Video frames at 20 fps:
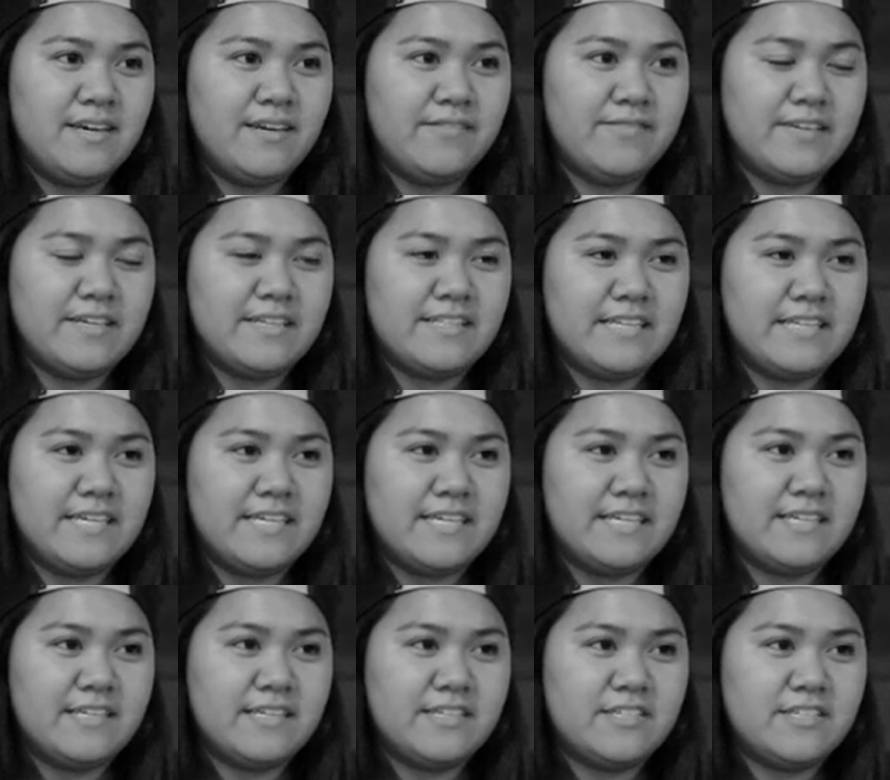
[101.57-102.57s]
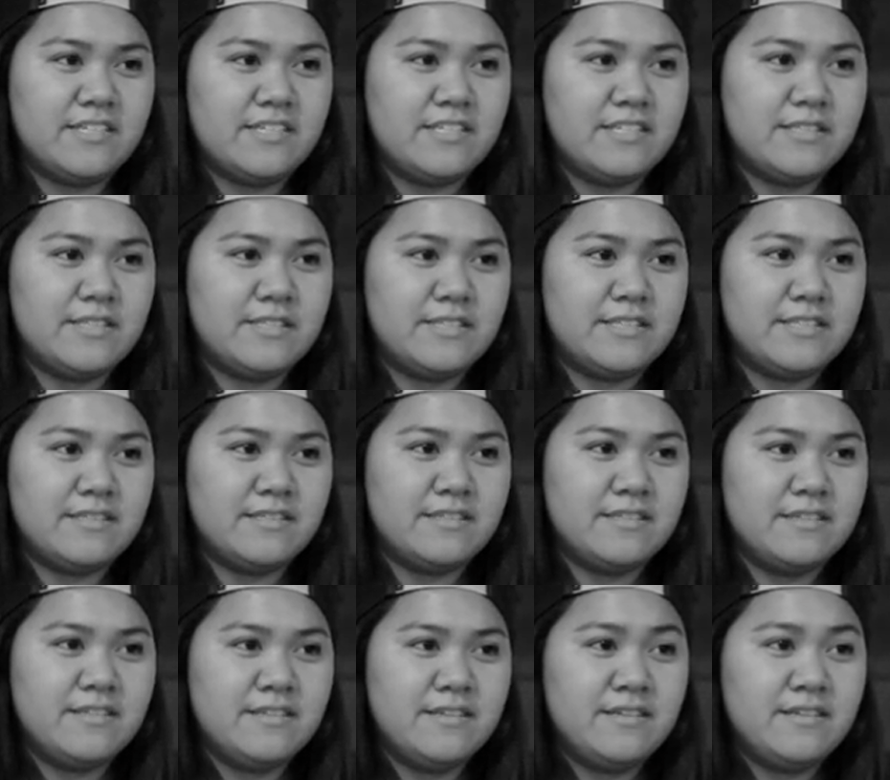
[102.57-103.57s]
feel like she's
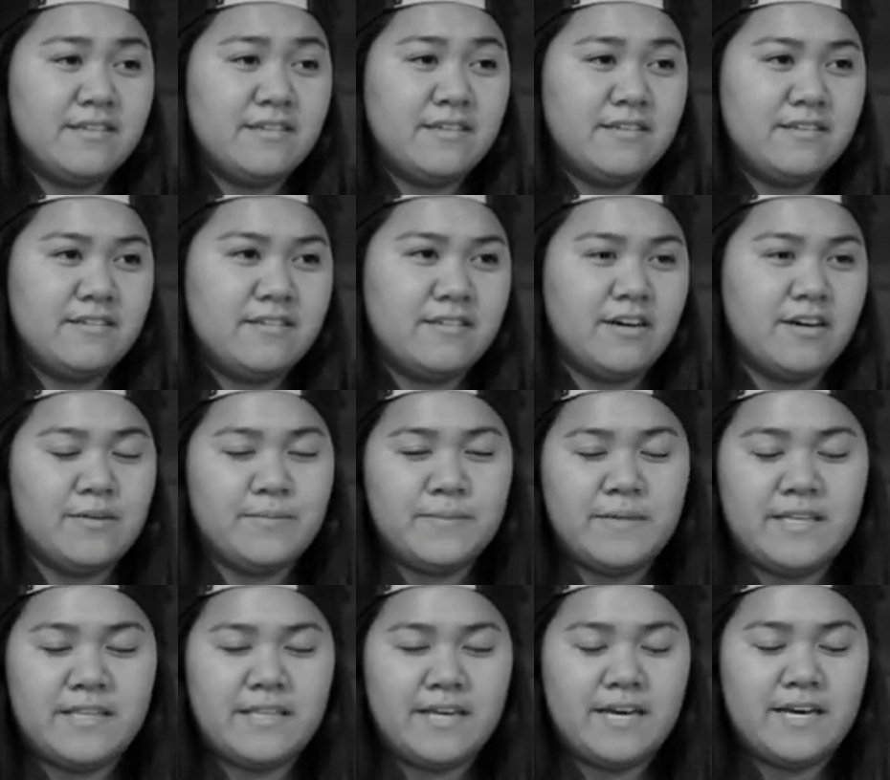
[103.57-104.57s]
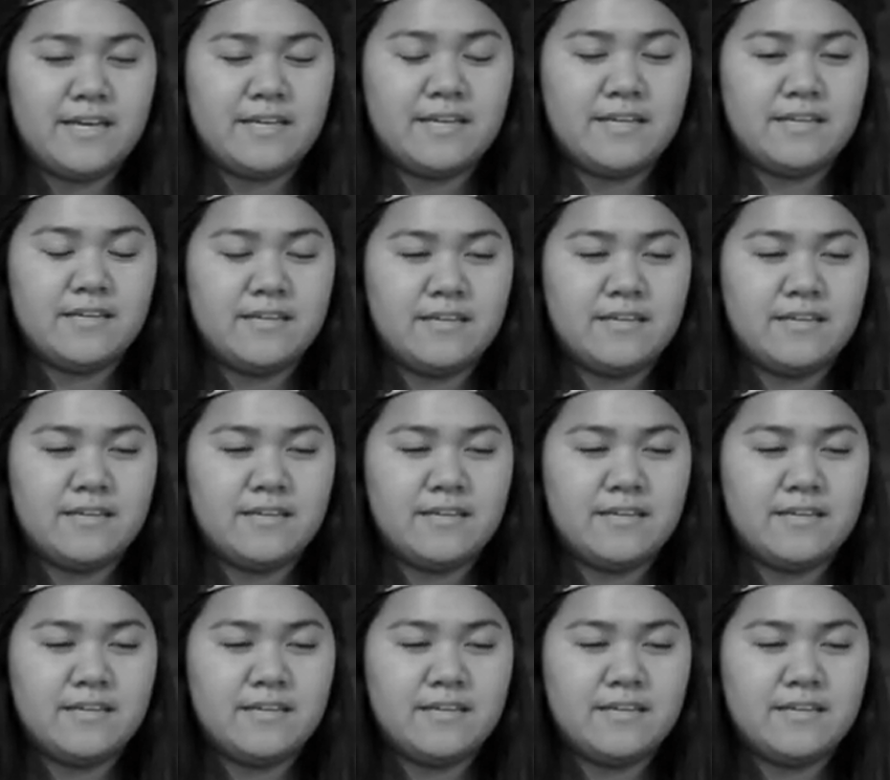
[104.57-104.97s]
taught me that,